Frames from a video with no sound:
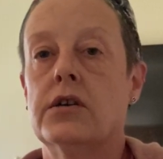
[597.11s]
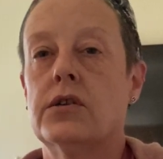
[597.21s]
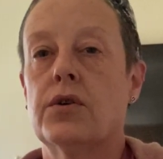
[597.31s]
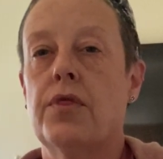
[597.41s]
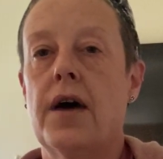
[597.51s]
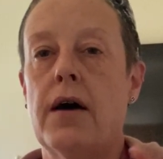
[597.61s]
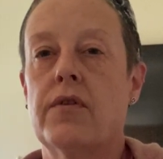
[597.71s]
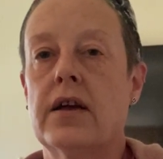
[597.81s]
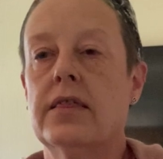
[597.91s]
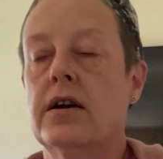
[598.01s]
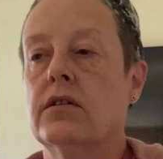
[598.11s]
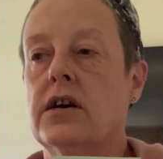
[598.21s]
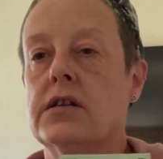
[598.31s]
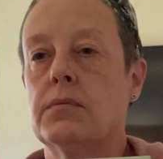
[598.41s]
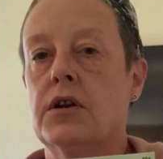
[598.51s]
So that right there
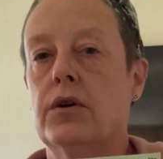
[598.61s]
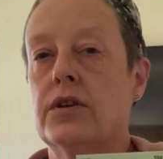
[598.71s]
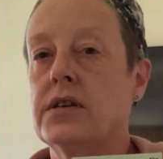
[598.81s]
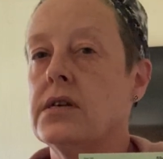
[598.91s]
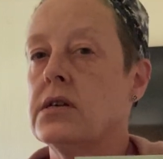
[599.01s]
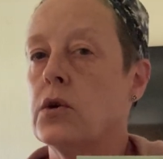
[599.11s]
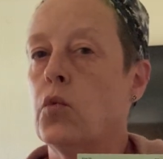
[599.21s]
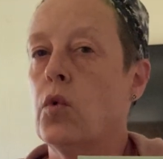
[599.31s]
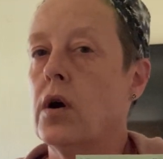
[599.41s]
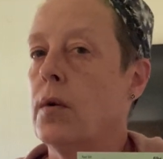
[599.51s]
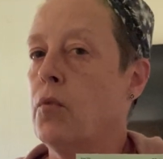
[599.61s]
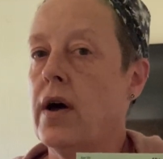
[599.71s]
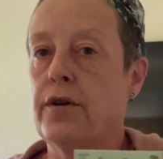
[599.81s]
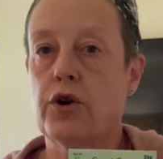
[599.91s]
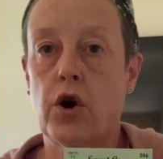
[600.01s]
lets me know this is a warm
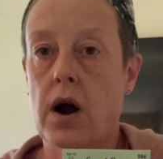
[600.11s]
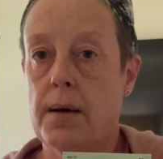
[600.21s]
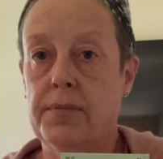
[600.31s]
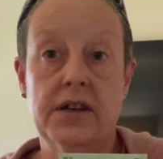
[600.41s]
weather crop.